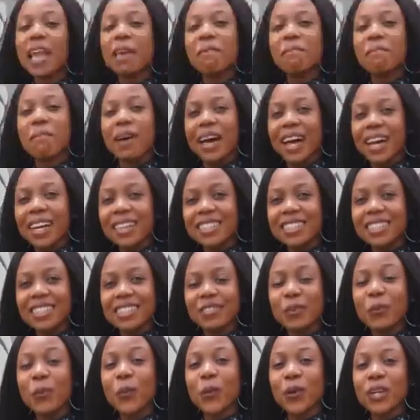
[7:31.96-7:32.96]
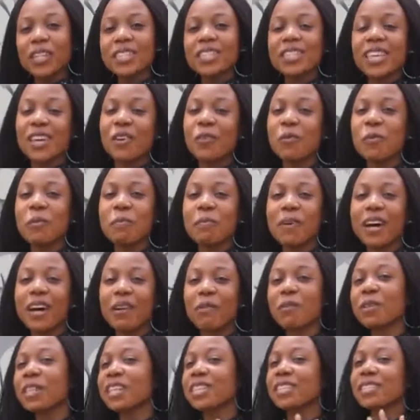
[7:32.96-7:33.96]
a man wants a
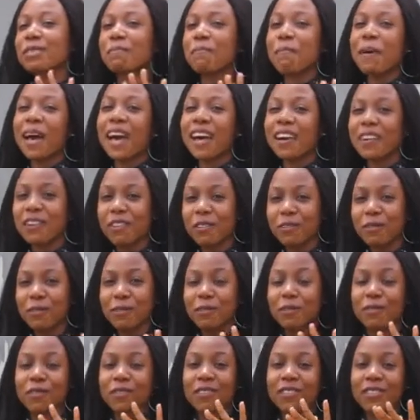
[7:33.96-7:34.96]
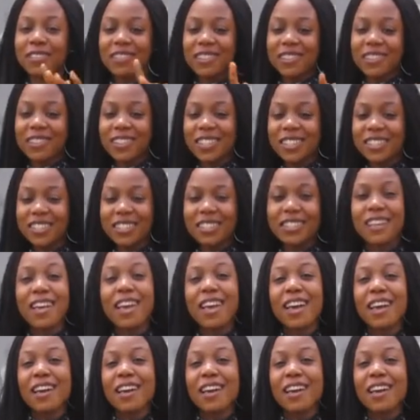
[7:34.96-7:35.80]
woman with a spark of grace.